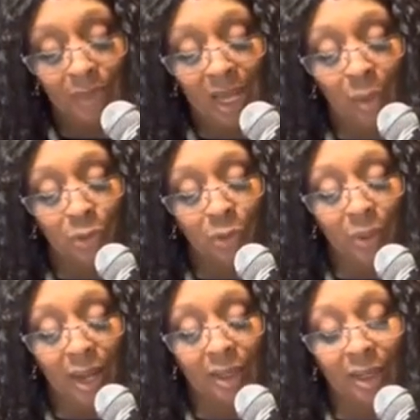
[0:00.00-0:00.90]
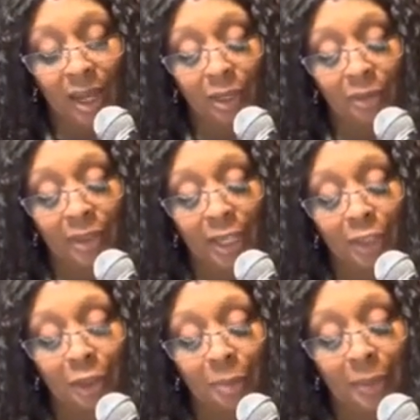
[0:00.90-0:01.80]
I was around a
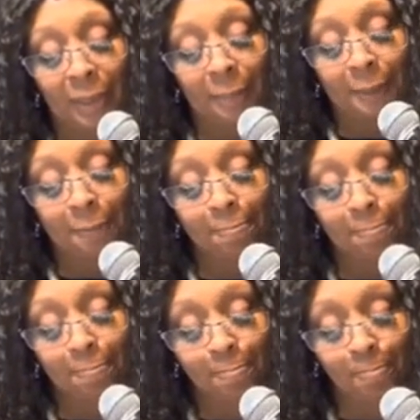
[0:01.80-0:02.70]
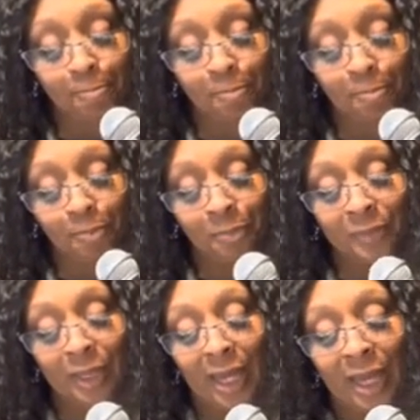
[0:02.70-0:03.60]
congregation of people,
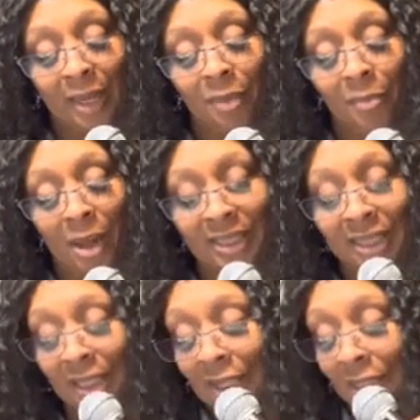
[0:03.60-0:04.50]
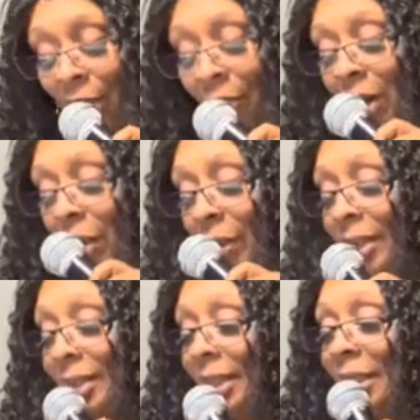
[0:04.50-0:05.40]
and my senses are very
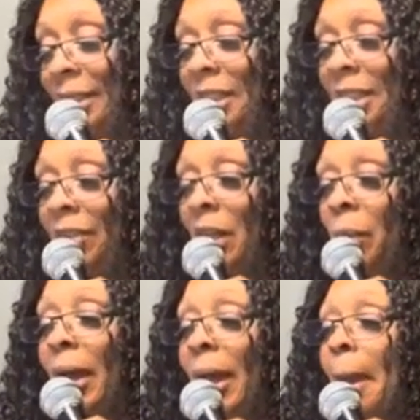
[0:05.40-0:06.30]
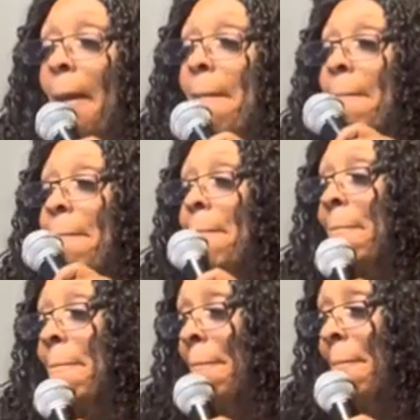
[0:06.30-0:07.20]
sensitive anyway.
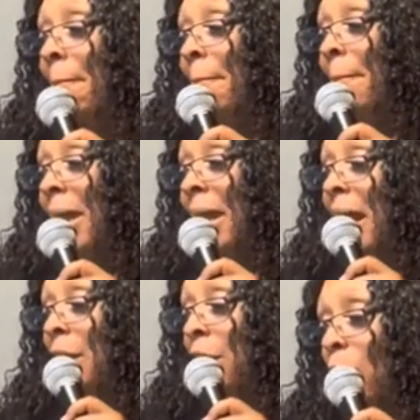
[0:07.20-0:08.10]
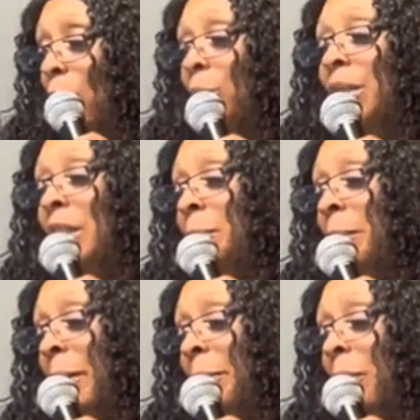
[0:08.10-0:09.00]
And I know these
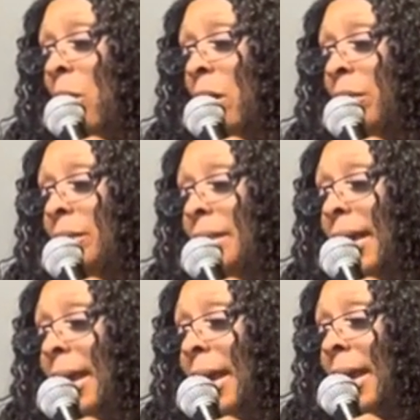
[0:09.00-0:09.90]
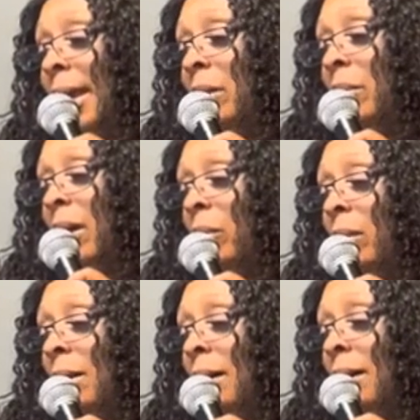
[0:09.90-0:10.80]
people weren't hanging around
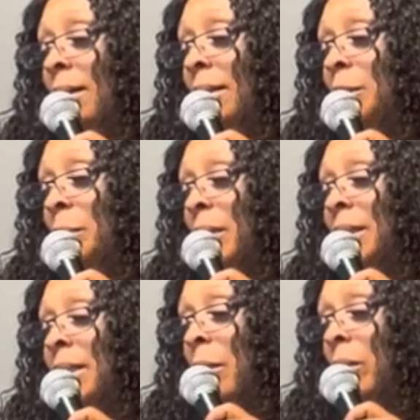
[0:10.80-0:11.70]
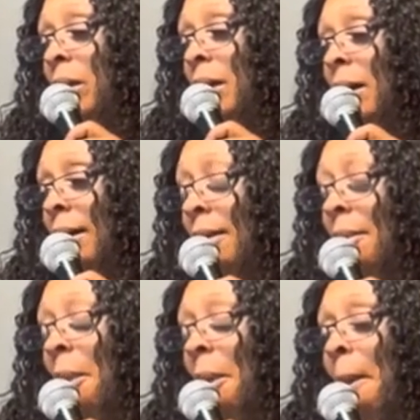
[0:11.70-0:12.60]
with God and spending time with God
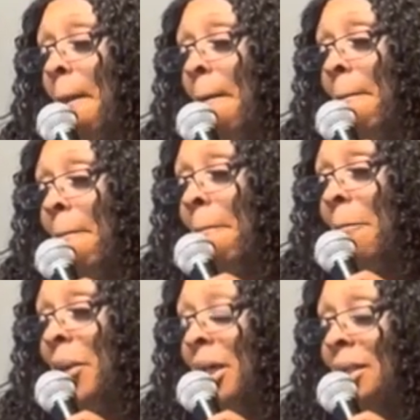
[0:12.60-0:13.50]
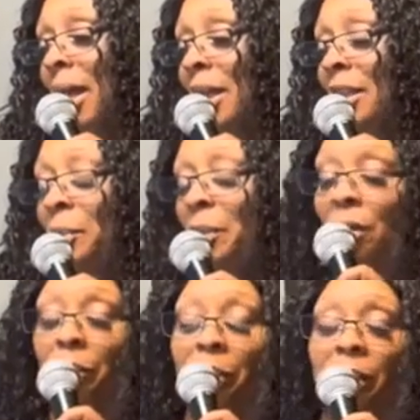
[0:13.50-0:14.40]
because I
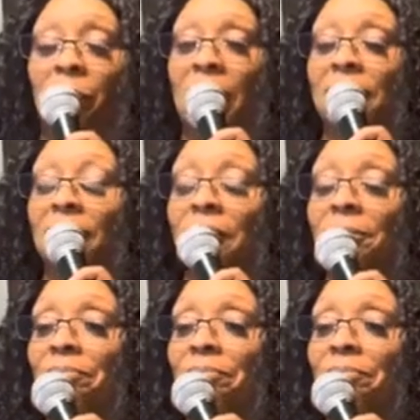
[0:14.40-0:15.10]
smelled Budweiser.